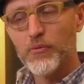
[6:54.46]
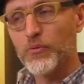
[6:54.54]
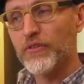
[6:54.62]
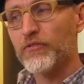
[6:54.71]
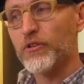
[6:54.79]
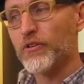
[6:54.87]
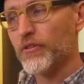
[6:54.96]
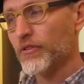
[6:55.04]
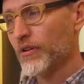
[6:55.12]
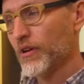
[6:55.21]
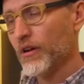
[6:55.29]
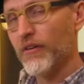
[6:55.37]
We've
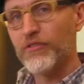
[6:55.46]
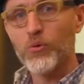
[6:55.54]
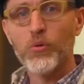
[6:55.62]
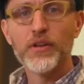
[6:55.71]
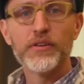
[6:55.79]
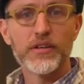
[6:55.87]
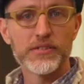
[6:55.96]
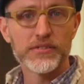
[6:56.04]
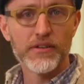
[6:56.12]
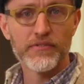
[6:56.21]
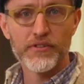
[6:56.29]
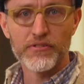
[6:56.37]
learned of the oneness
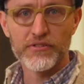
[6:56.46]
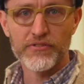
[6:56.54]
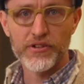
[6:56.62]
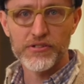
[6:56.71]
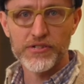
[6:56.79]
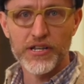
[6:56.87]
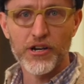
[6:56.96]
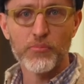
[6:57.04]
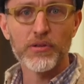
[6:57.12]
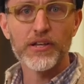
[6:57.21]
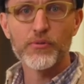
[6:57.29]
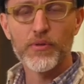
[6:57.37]
of the universe and our
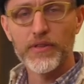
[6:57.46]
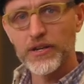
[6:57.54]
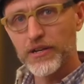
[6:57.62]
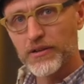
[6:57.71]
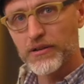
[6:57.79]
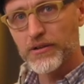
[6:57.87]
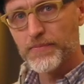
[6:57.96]
place within it.